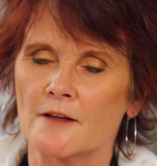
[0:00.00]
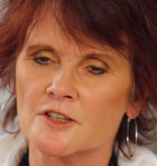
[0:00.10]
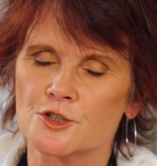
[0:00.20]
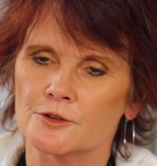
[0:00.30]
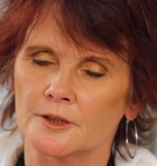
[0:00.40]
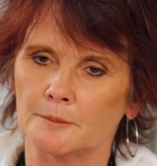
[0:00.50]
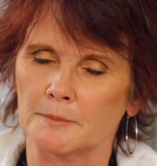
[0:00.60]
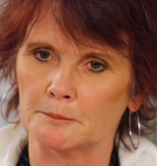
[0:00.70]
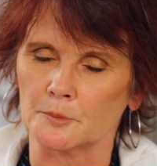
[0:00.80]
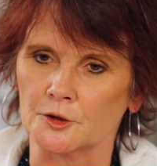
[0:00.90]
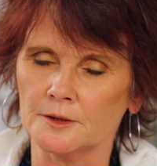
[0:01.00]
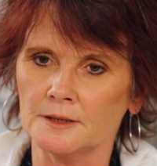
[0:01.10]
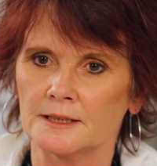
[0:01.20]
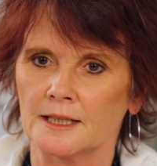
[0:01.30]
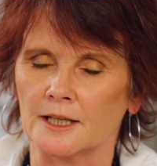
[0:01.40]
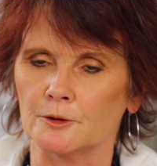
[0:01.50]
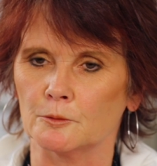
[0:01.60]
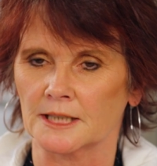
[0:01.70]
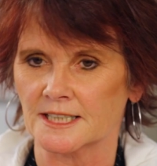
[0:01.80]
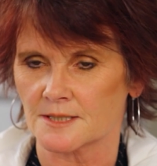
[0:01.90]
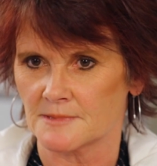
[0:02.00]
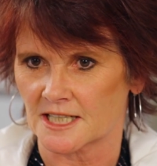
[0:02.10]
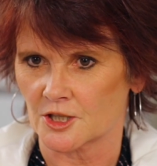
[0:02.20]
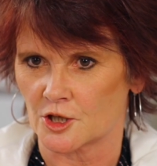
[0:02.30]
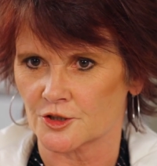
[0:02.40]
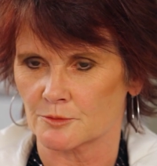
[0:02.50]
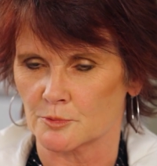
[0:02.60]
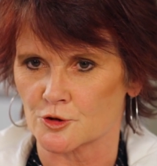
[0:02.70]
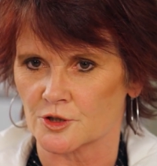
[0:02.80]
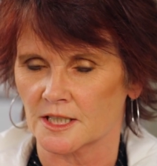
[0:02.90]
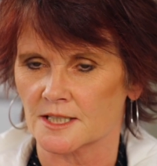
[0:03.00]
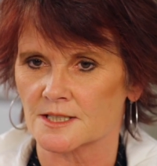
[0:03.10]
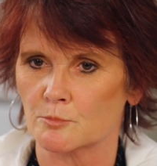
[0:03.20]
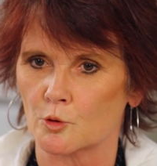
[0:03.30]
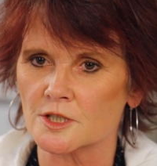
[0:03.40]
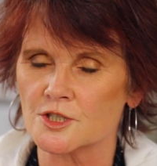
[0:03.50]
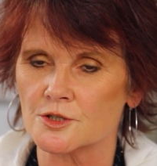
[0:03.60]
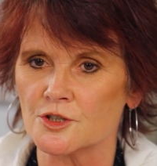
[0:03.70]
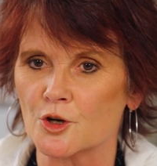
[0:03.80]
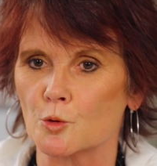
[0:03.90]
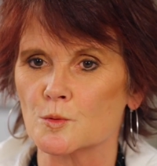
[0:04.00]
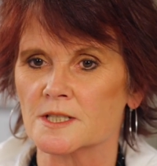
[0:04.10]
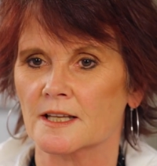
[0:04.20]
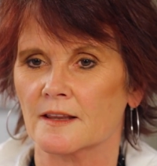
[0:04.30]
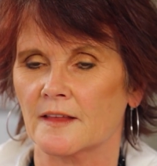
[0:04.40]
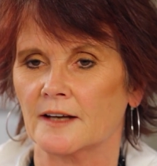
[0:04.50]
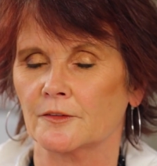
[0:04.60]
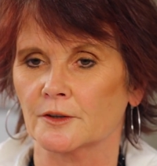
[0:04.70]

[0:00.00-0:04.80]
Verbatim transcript: Now that you are a member, and you would like to make a contribution, it is important to note that